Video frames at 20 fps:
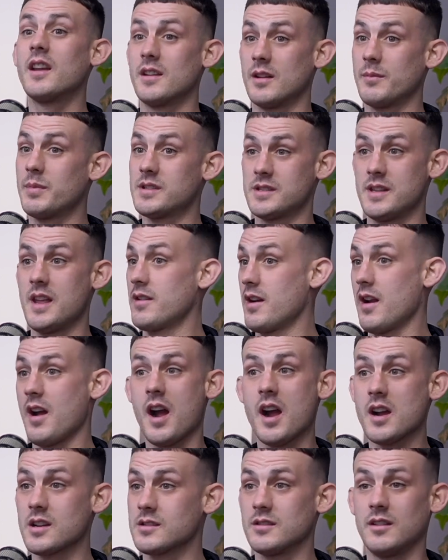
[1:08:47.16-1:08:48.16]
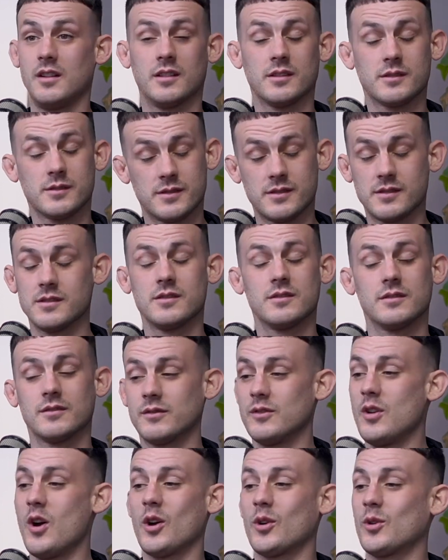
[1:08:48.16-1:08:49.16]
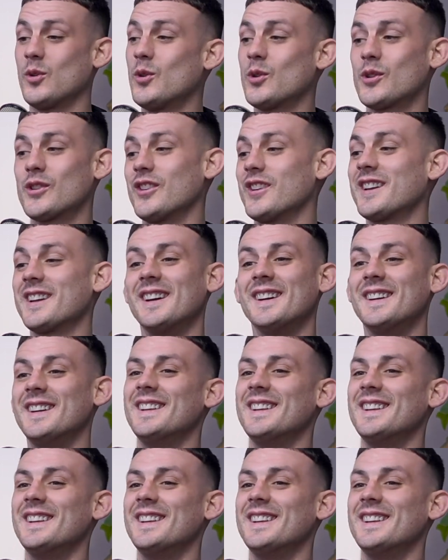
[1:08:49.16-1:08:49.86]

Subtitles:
Pissing out your arsenal. It's not for good. Like.